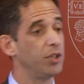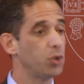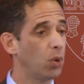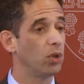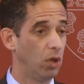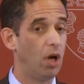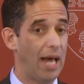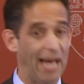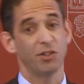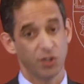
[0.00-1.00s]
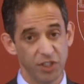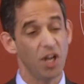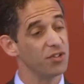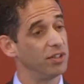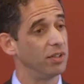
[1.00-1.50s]
that tort law actually
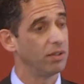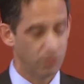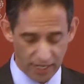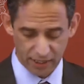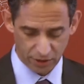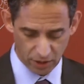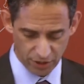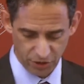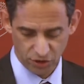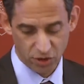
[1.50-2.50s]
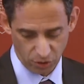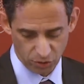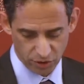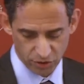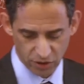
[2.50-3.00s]
doesn't recognize
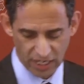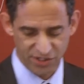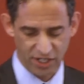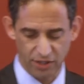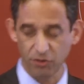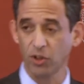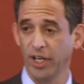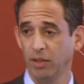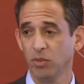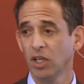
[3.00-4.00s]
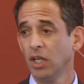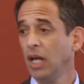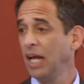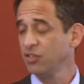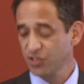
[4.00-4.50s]
excuses, as I have claimed.
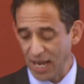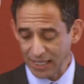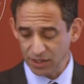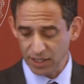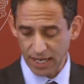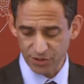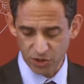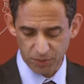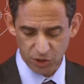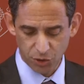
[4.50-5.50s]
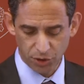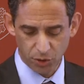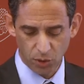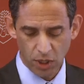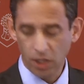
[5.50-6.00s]
And second, it has to be
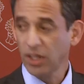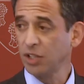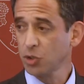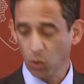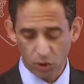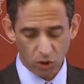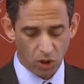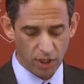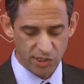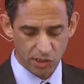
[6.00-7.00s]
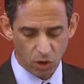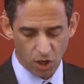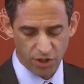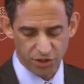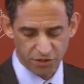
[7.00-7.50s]
true that tort law is
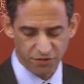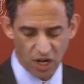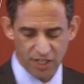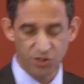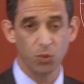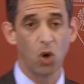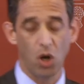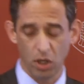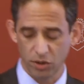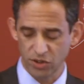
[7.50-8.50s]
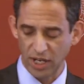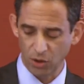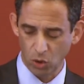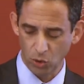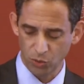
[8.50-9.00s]
law that defines wrongs
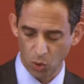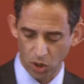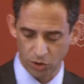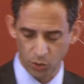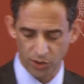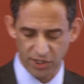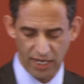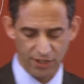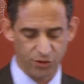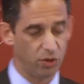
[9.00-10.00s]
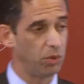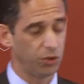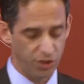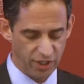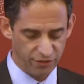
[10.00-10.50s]
and holds wrongdoers
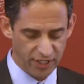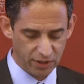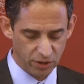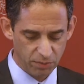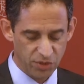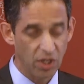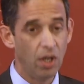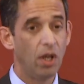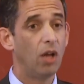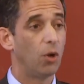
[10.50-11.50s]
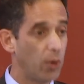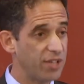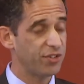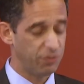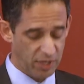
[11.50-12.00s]
answerable to their victims. The
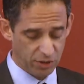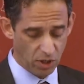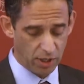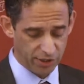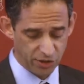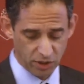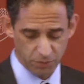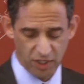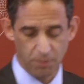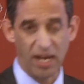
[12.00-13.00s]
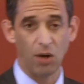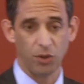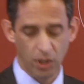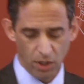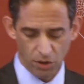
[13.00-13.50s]
rest of my talk is going to be
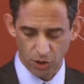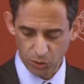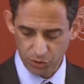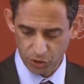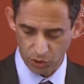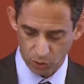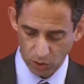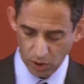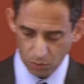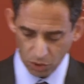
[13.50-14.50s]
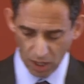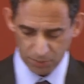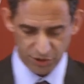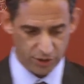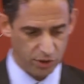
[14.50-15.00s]
about those two
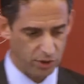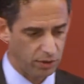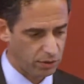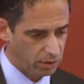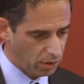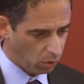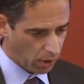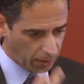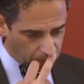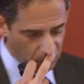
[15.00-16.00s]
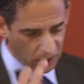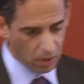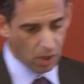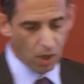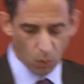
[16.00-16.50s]
propositions. Okay.
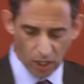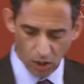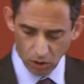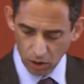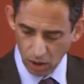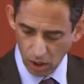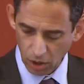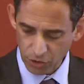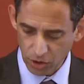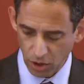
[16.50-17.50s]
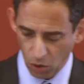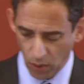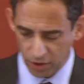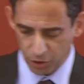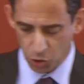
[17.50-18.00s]
Well, uh, to know
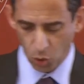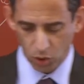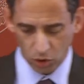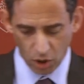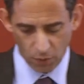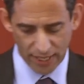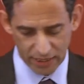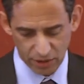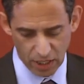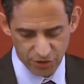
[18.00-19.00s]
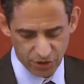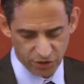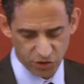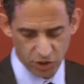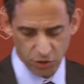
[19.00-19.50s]
whether tort law recognizes
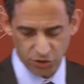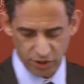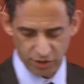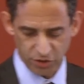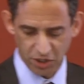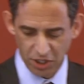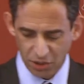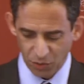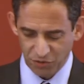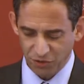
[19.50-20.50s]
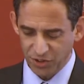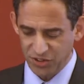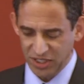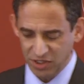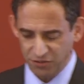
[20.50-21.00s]
excuses, we
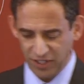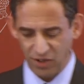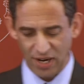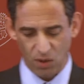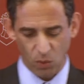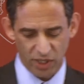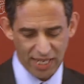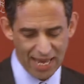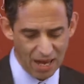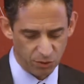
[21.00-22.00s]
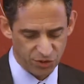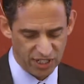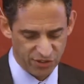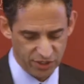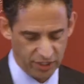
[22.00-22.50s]
first need to figure out what counts
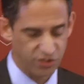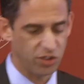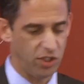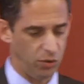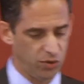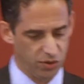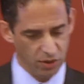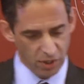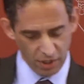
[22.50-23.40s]
as an excuse.